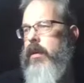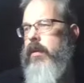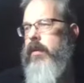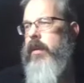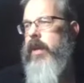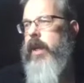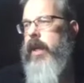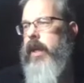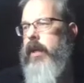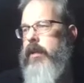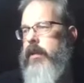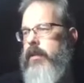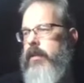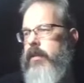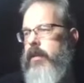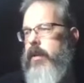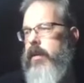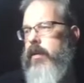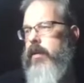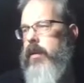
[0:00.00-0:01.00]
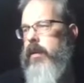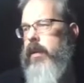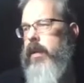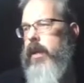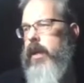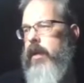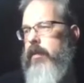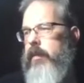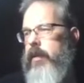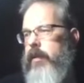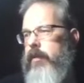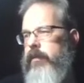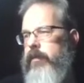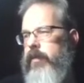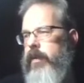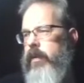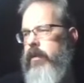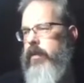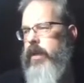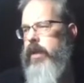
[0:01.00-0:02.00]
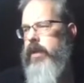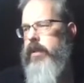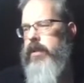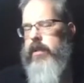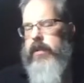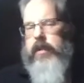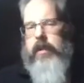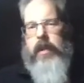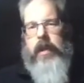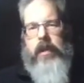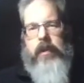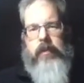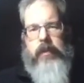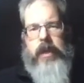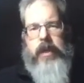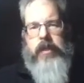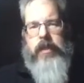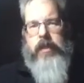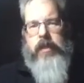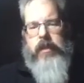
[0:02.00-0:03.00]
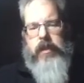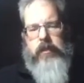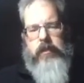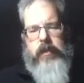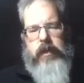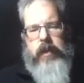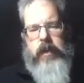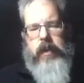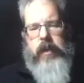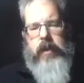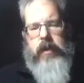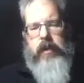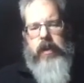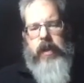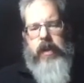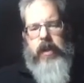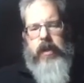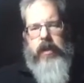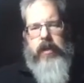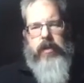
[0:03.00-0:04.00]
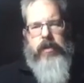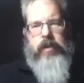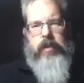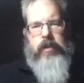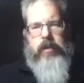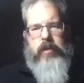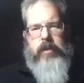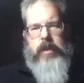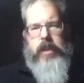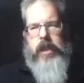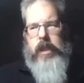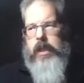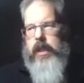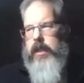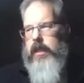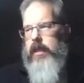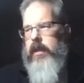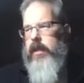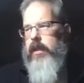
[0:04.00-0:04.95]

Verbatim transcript: Okay, so I'm going to focus the message input here and hit Control G